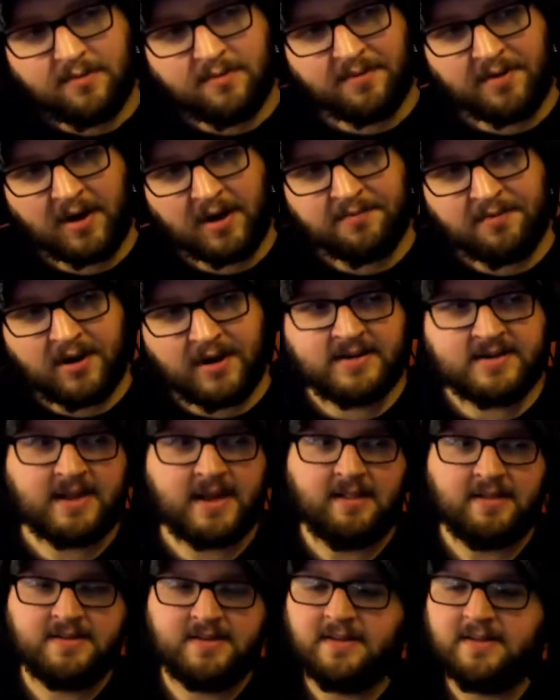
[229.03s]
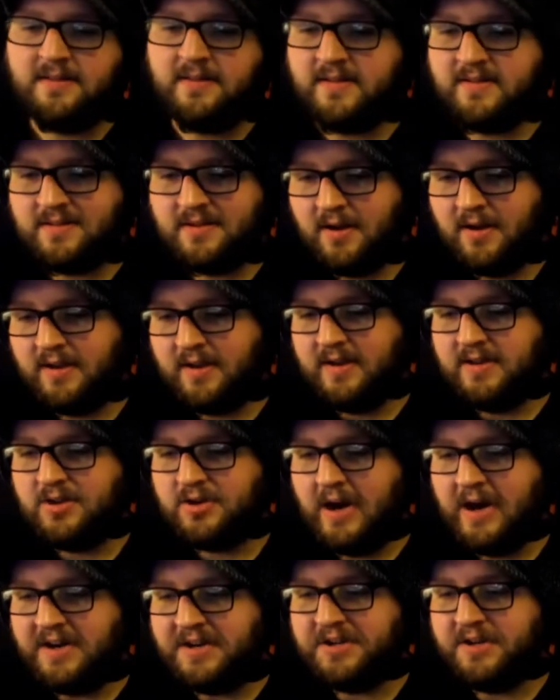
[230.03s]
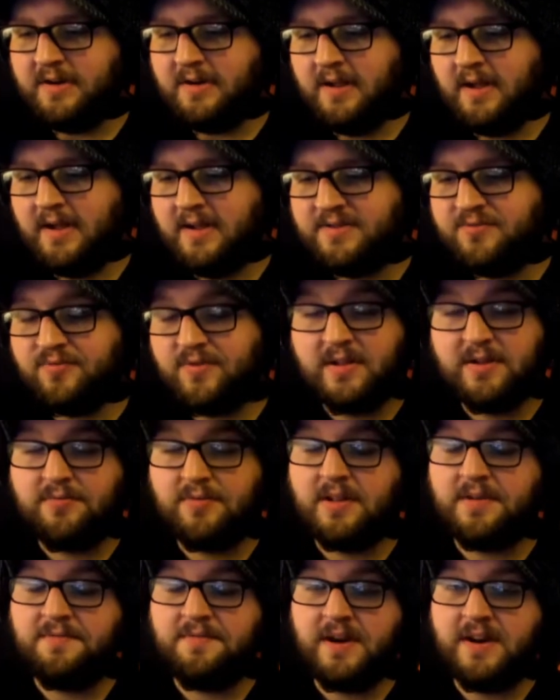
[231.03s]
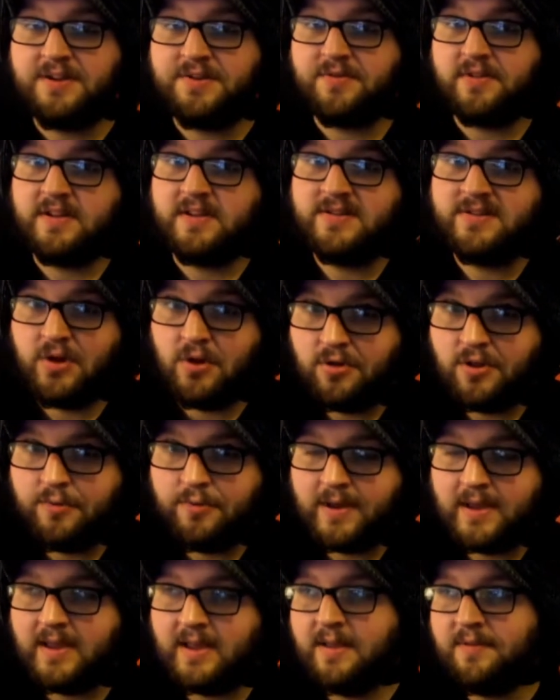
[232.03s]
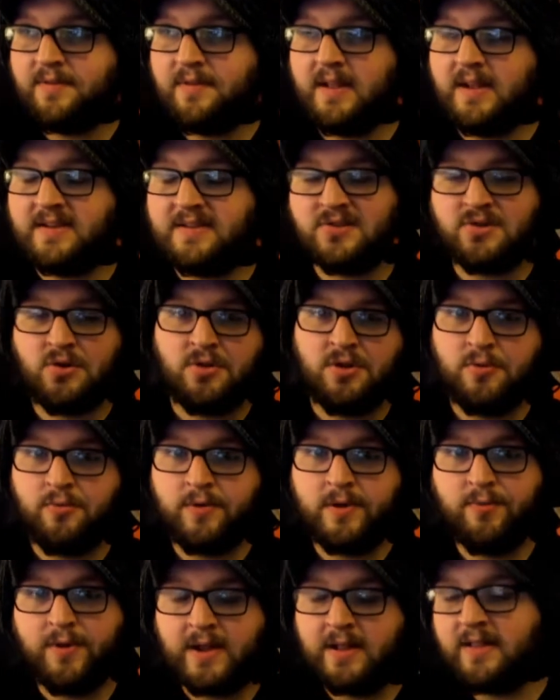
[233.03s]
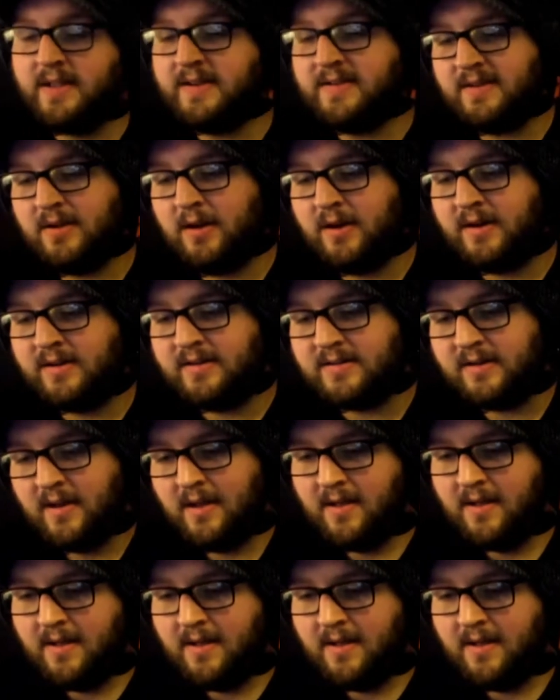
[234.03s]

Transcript: very, very talented in this song, Extraction. It's really, really fun. It's really solo-y, if you like solo-y, wiggly songs.